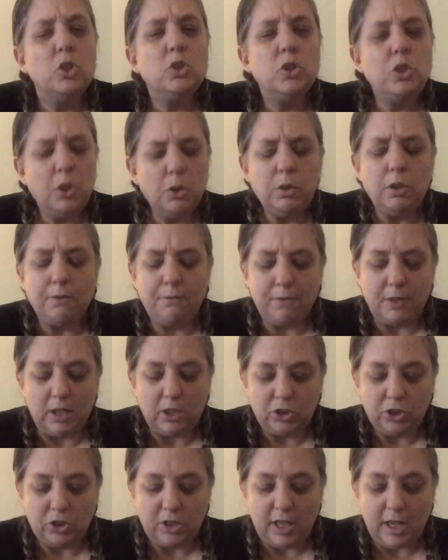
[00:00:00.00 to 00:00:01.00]
Tuna
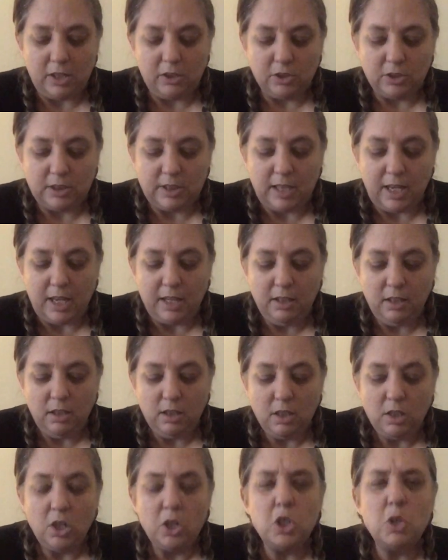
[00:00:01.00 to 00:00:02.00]
fish, Daniel said.
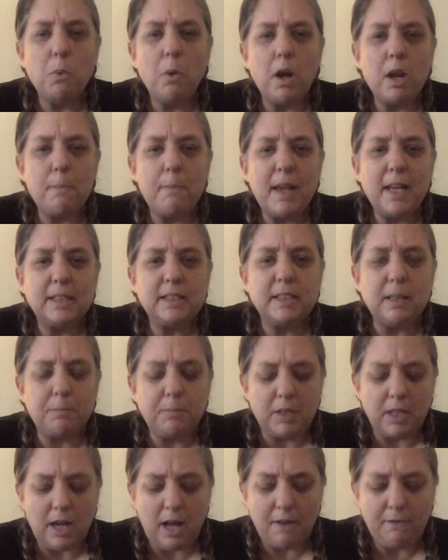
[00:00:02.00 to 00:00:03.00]
You want to make
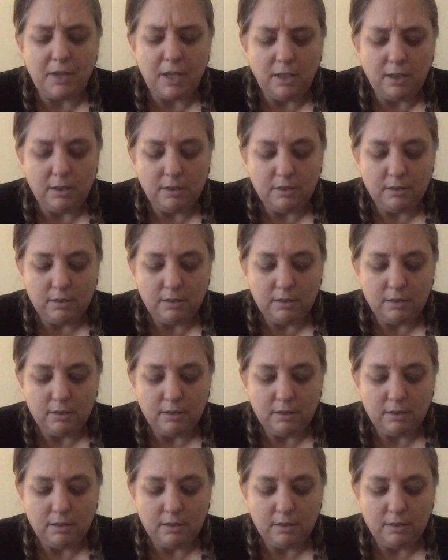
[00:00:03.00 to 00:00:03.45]
something of it?